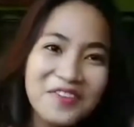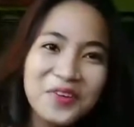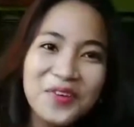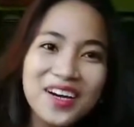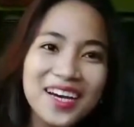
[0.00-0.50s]

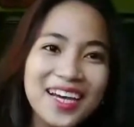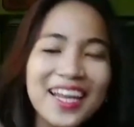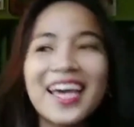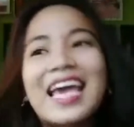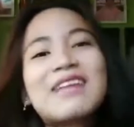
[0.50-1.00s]

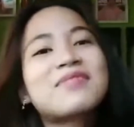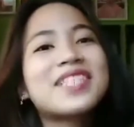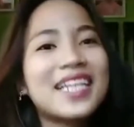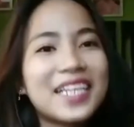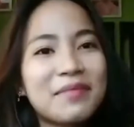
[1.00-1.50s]
everyone, I am
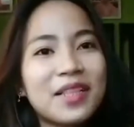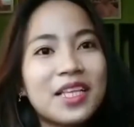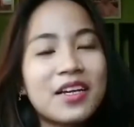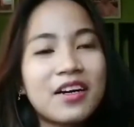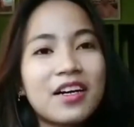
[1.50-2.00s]
Zandi
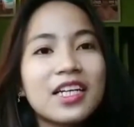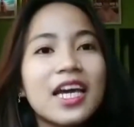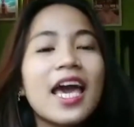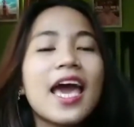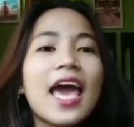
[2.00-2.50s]

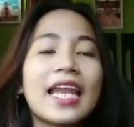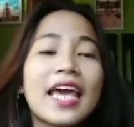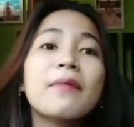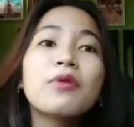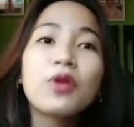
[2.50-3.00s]
Balikov and
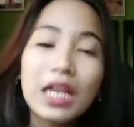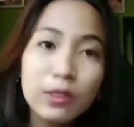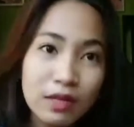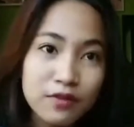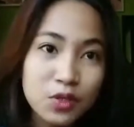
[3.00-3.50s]
I am grade
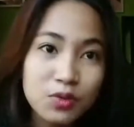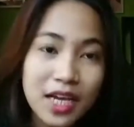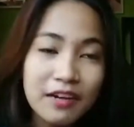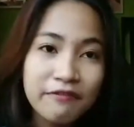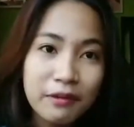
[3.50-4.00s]
12
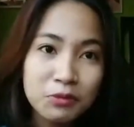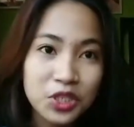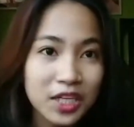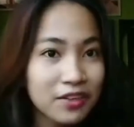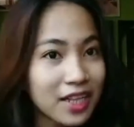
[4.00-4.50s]
student from
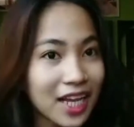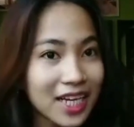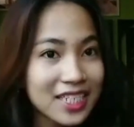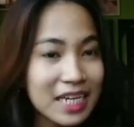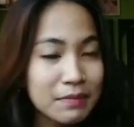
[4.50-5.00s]
general
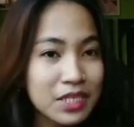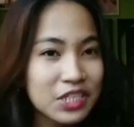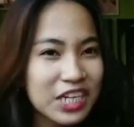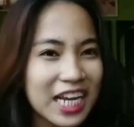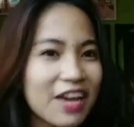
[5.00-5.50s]
academic
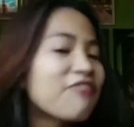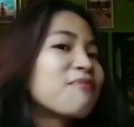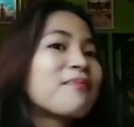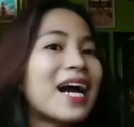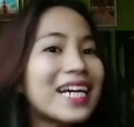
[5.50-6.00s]
strand of
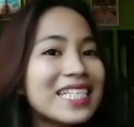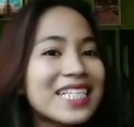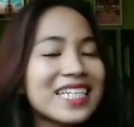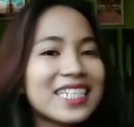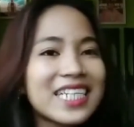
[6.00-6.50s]

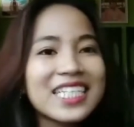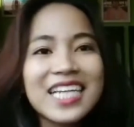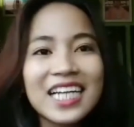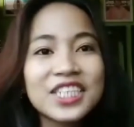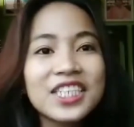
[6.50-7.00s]
Macasandig
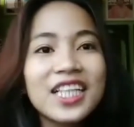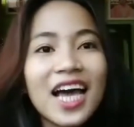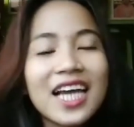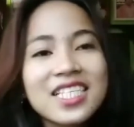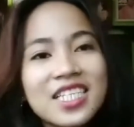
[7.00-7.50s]
National
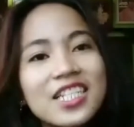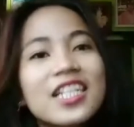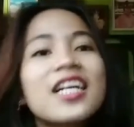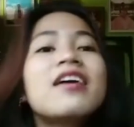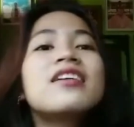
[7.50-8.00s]
High
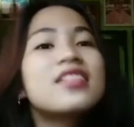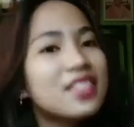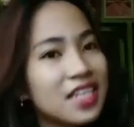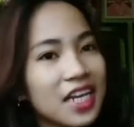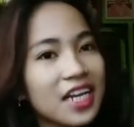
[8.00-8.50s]
School,
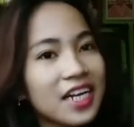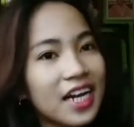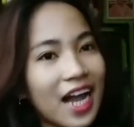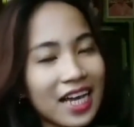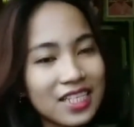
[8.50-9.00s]
Senior
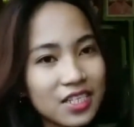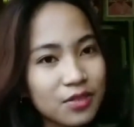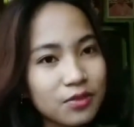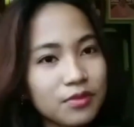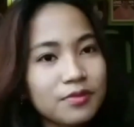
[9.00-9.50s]
High
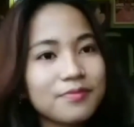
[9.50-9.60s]
School.